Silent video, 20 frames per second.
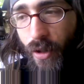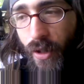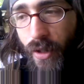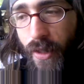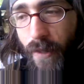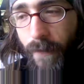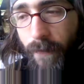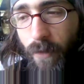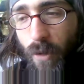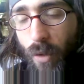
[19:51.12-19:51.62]

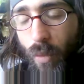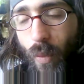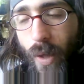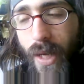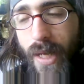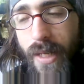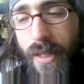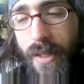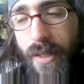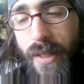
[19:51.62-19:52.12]
for different
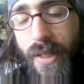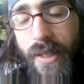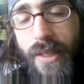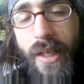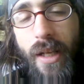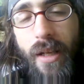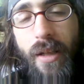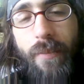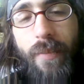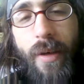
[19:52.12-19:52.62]
ways to
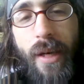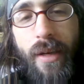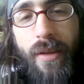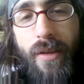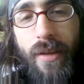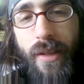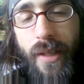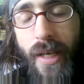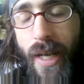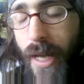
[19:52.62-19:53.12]

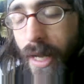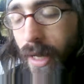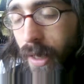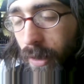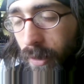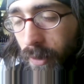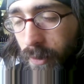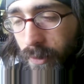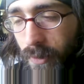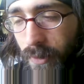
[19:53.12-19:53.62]
celebrate the
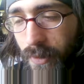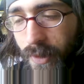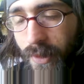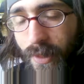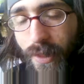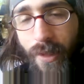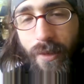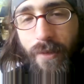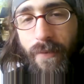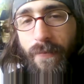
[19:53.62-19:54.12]
day.
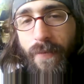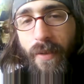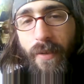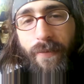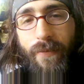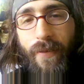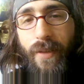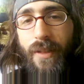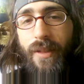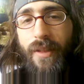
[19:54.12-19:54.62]
You know,
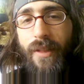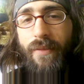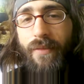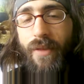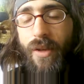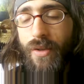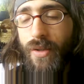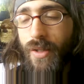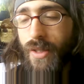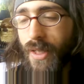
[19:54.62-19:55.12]
feel free to
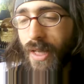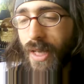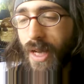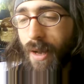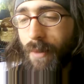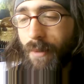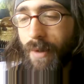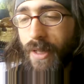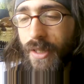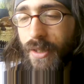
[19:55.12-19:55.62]
leave those in the
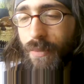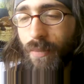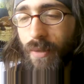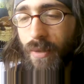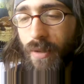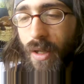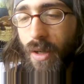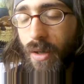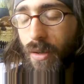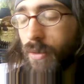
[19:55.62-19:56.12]
comments
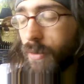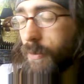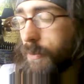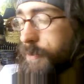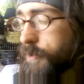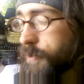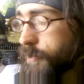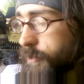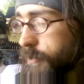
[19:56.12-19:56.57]
below.